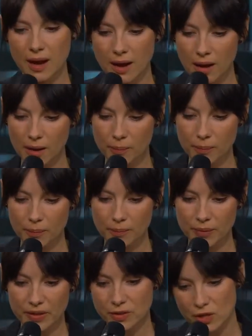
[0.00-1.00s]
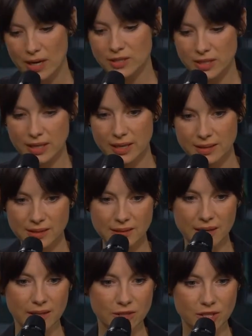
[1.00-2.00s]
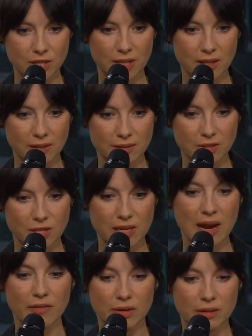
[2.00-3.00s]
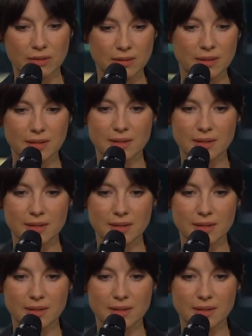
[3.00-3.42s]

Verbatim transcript: Um, but the tragedy is is that she she never